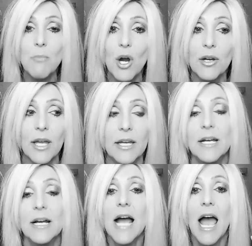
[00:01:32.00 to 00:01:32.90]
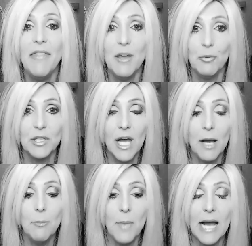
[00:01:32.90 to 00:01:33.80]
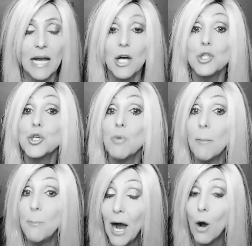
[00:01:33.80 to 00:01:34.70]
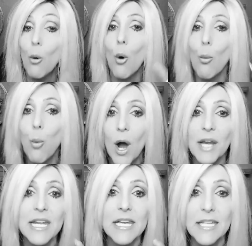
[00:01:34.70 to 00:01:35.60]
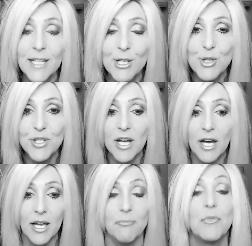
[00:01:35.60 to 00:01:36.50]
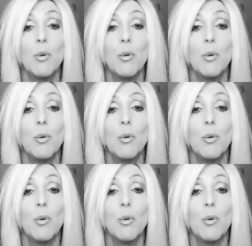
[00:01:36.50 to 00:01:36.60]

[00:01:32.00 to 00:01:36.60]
the market and they would come back to about one year's time.